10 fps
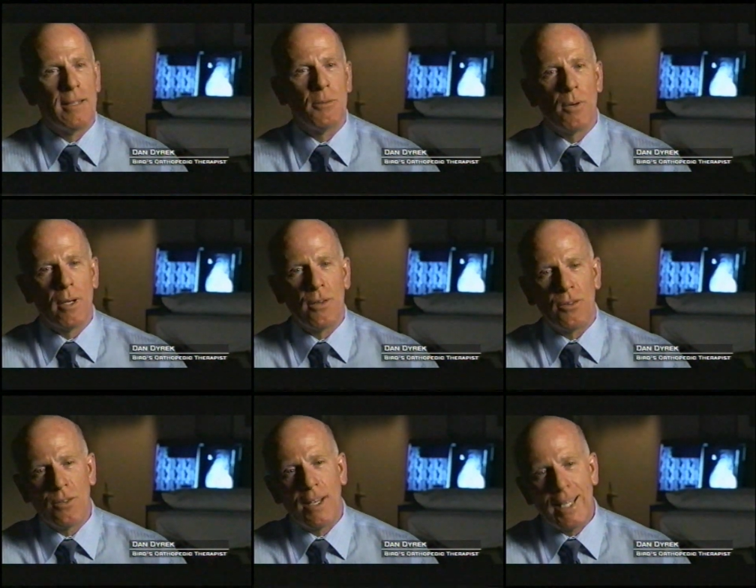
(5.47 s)
it
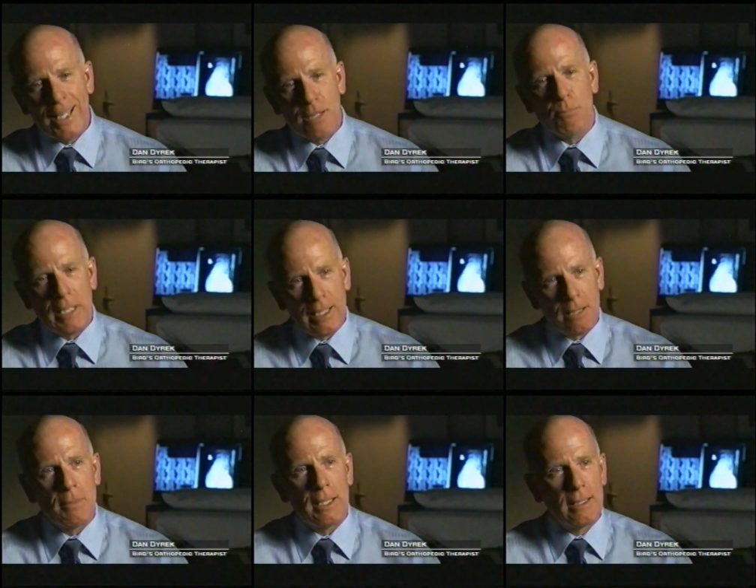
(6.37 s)
was him being
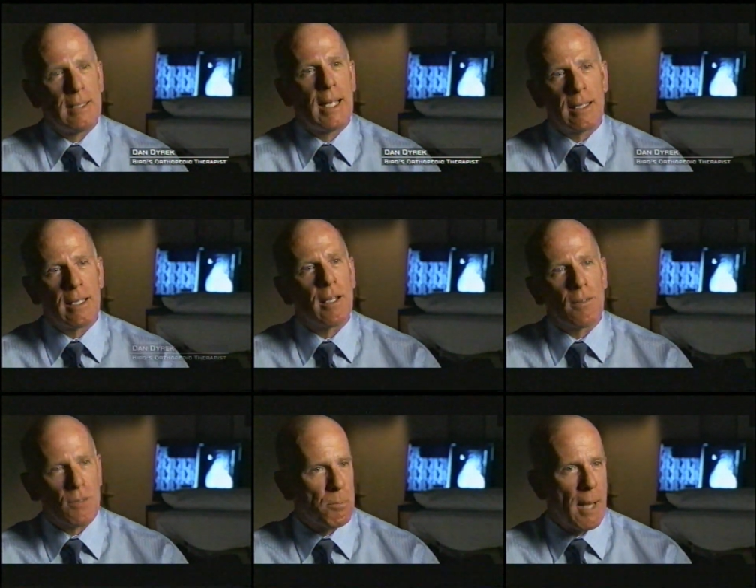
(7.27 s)
committed to taking care
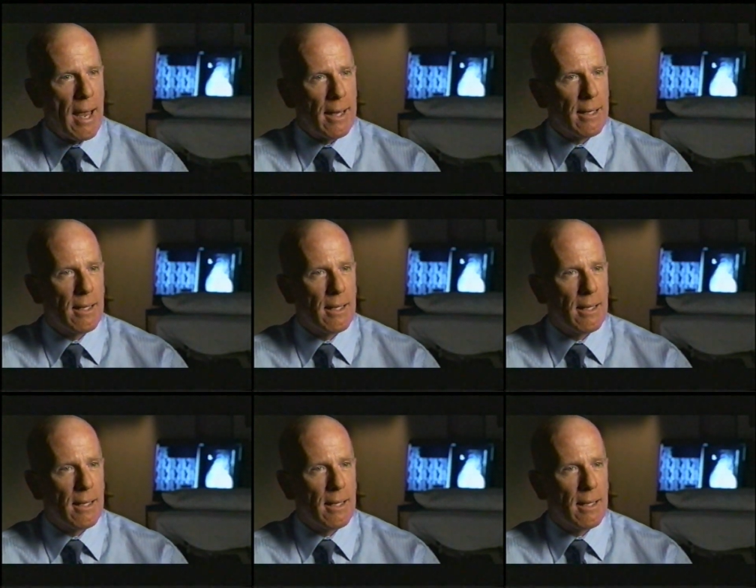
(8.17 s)
of his back.